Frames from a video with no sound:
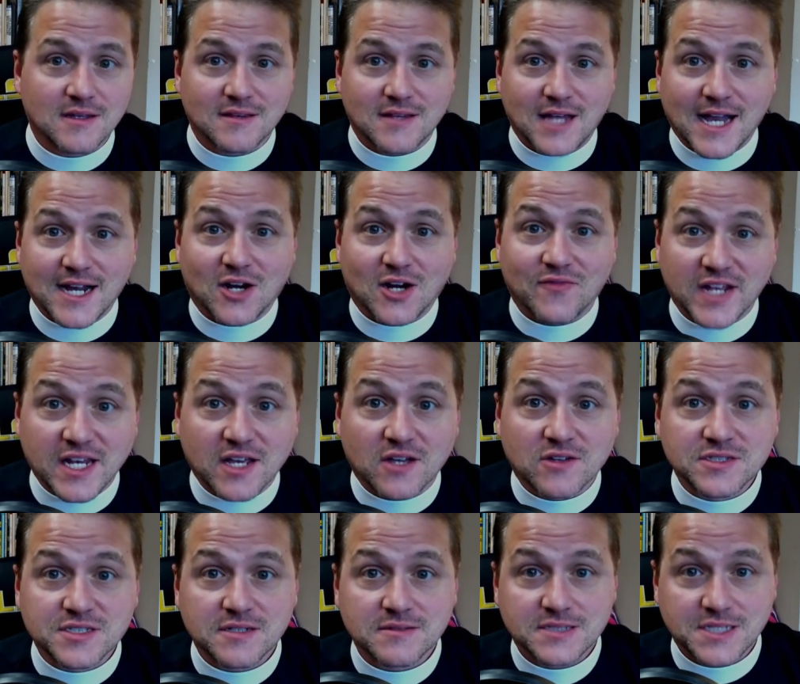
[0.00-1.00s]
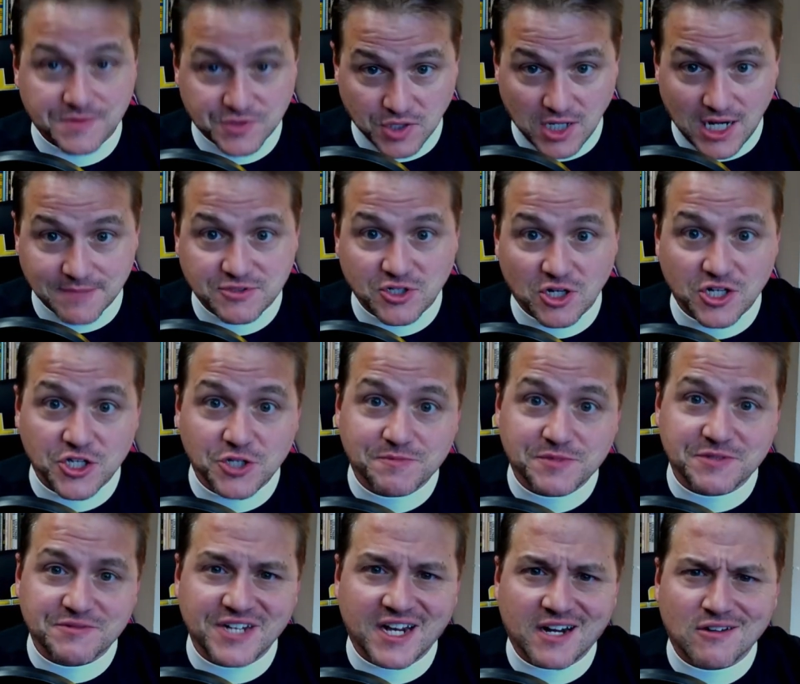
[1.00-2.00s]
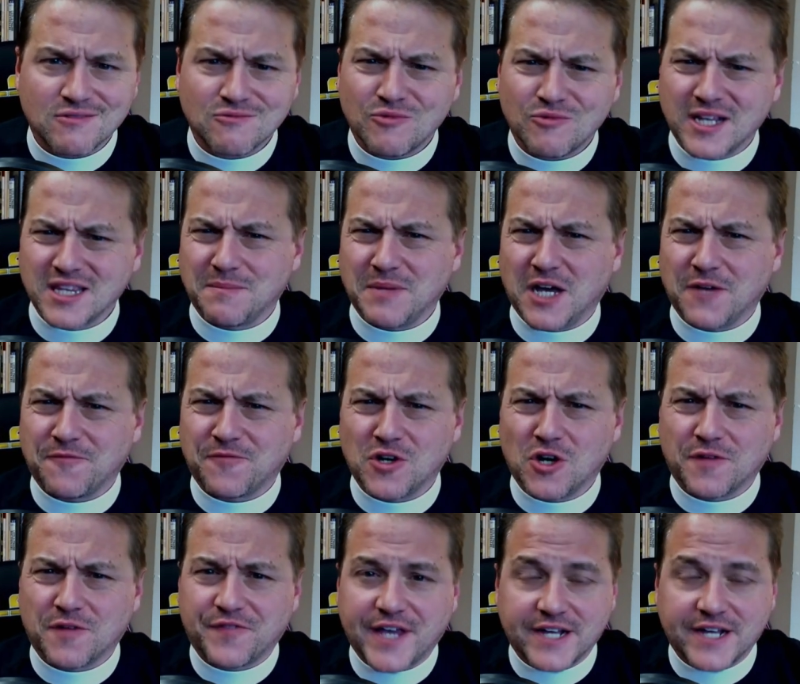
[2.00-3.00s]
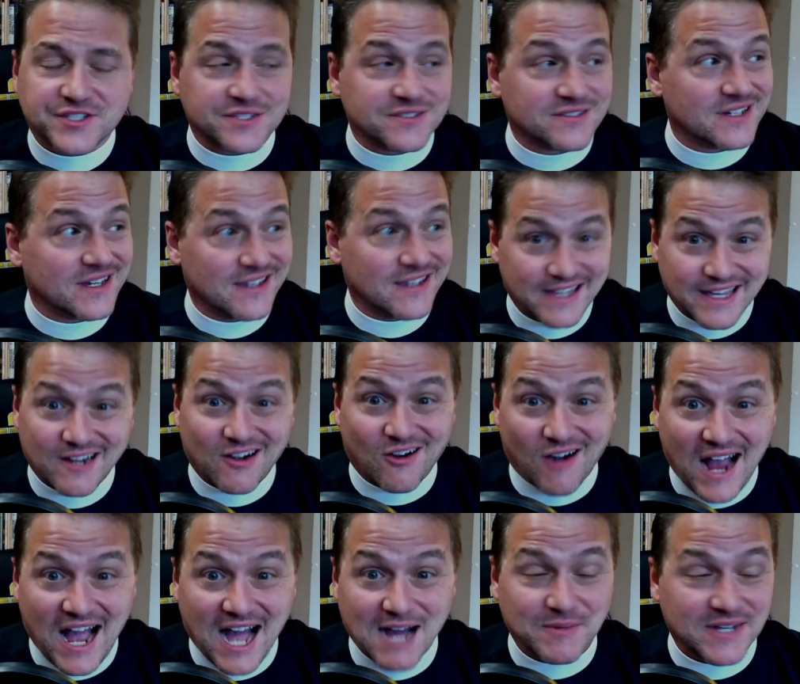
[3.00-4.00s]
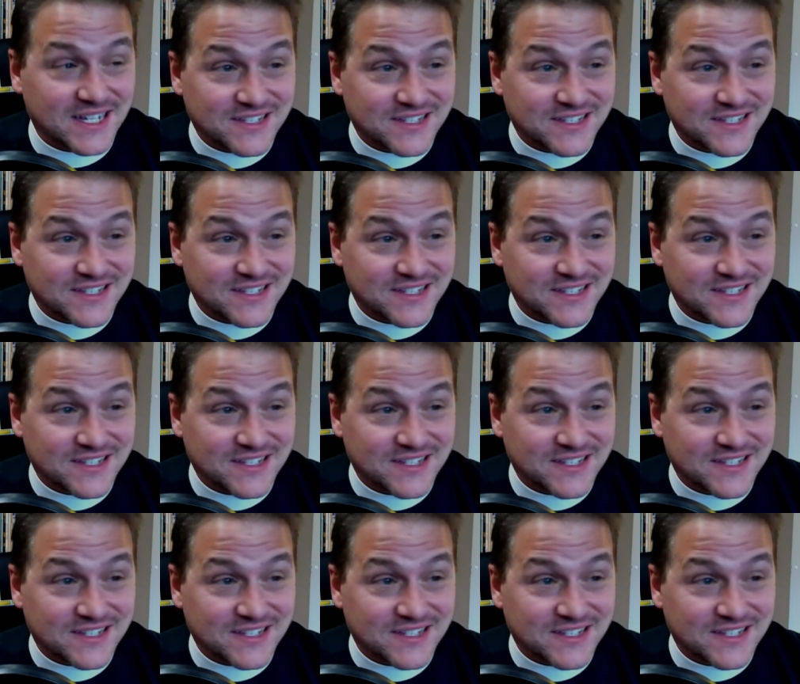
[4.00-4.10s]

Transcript: like our videos, subscribe to our YouTube channel, ring the bell for notifications, get our app.